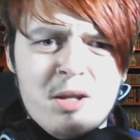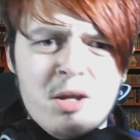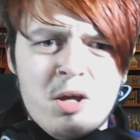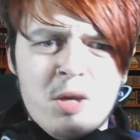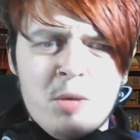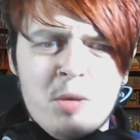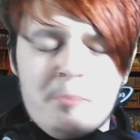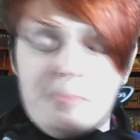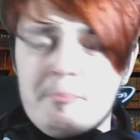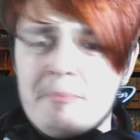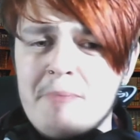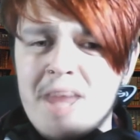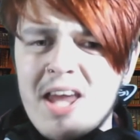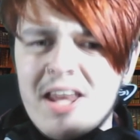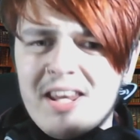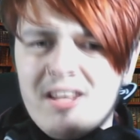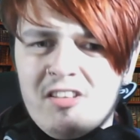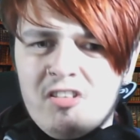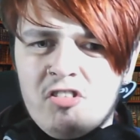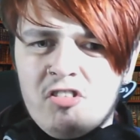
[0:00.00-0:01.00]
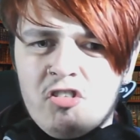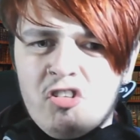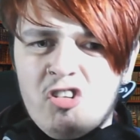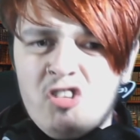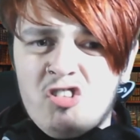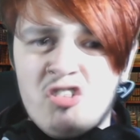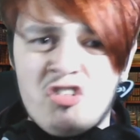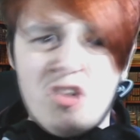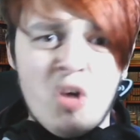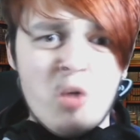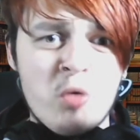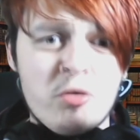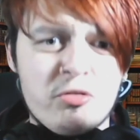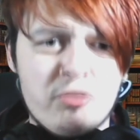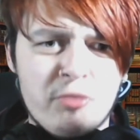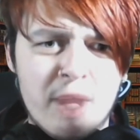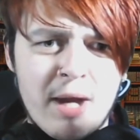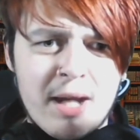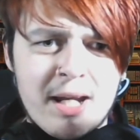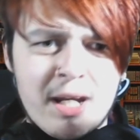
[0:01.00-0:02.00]
menace so
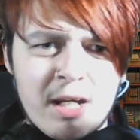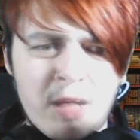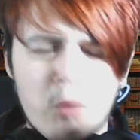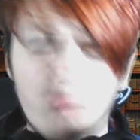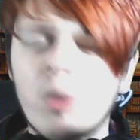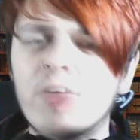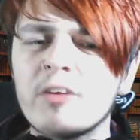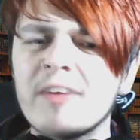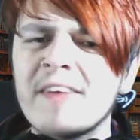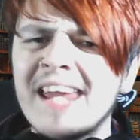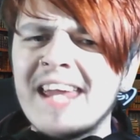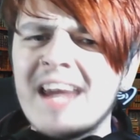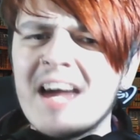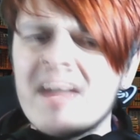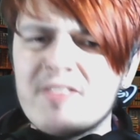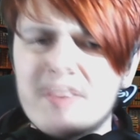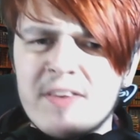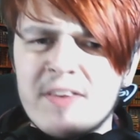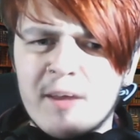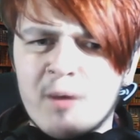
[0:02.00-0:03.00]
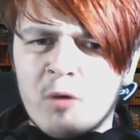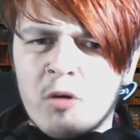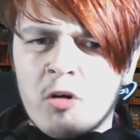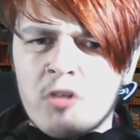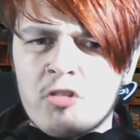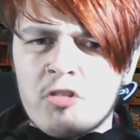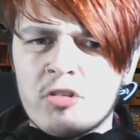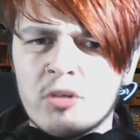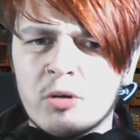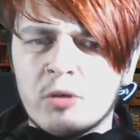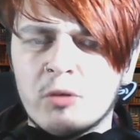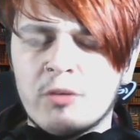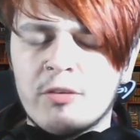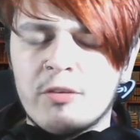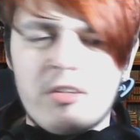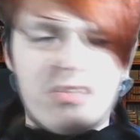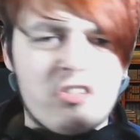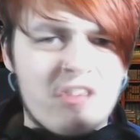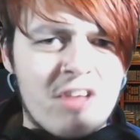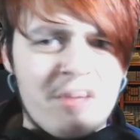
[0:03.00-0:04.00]
threatening? What do they have in their arsenal that
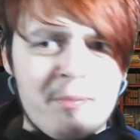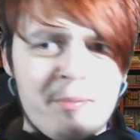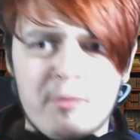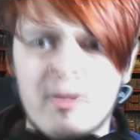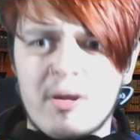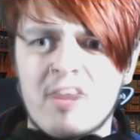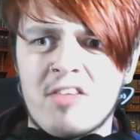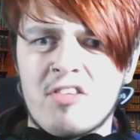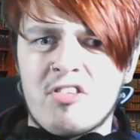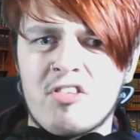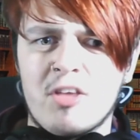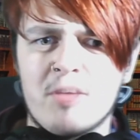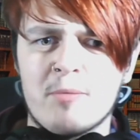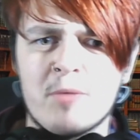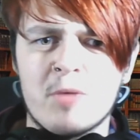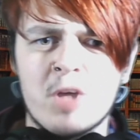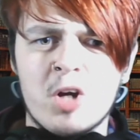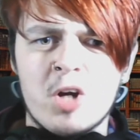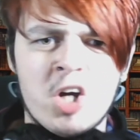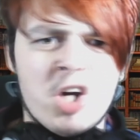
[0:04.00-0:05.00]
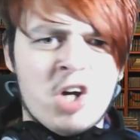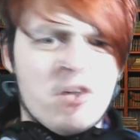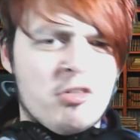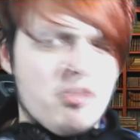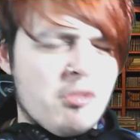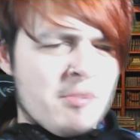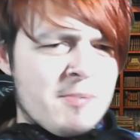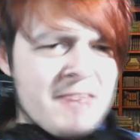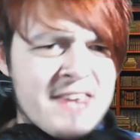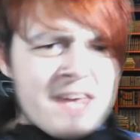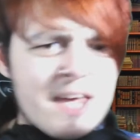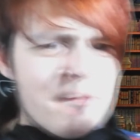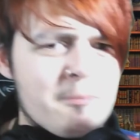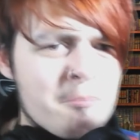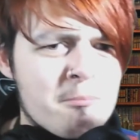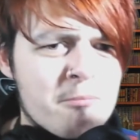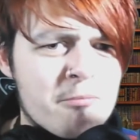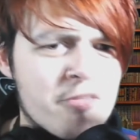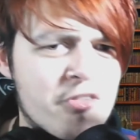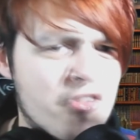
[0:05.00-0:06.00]
separates them from the
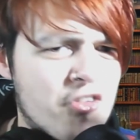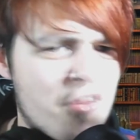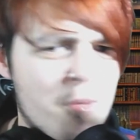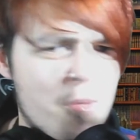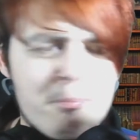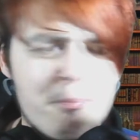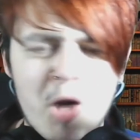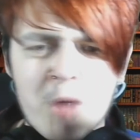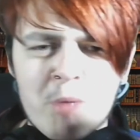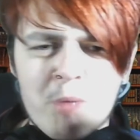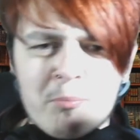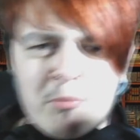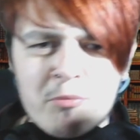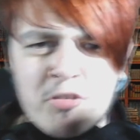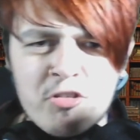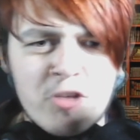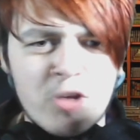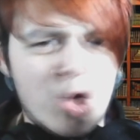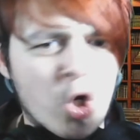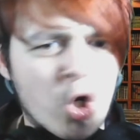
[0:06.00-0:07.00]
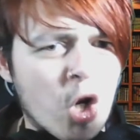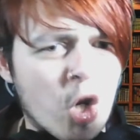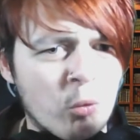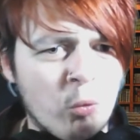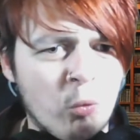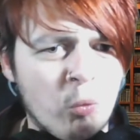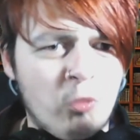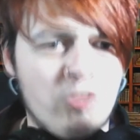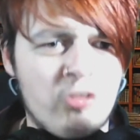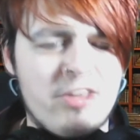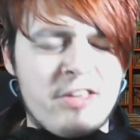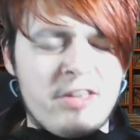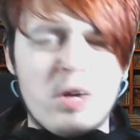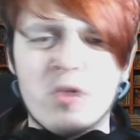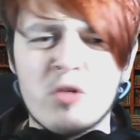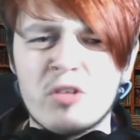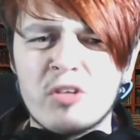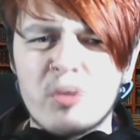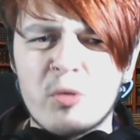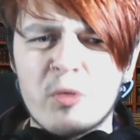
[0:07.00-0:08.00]
imps, the bombs, the corals, the
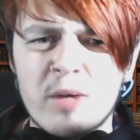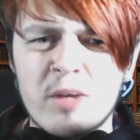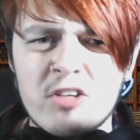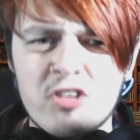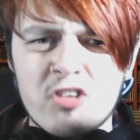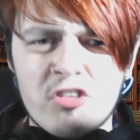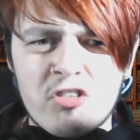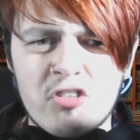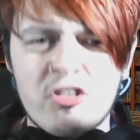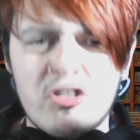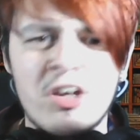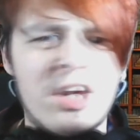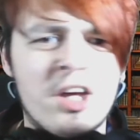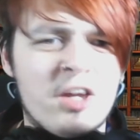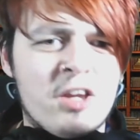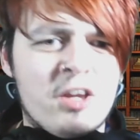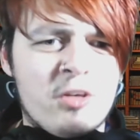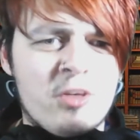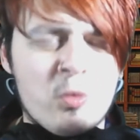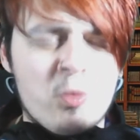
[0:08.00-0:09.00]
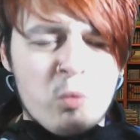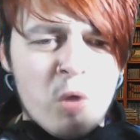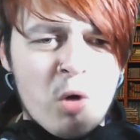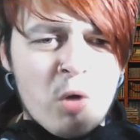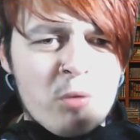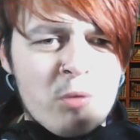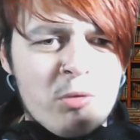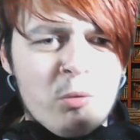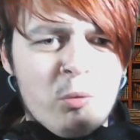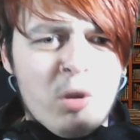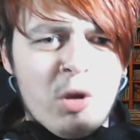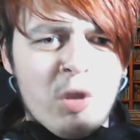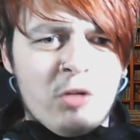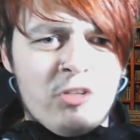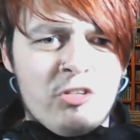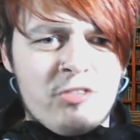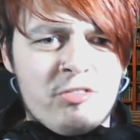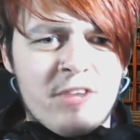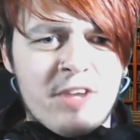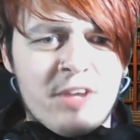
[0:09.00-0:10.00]
other creatures that roam the worlds of
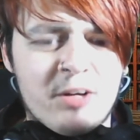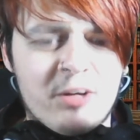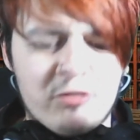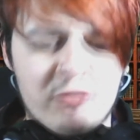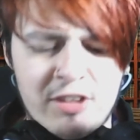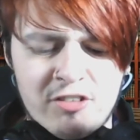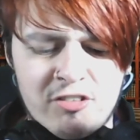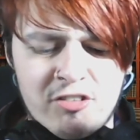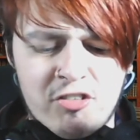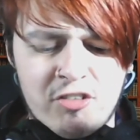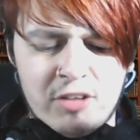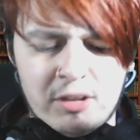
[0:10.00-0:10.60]
Final Fantasy?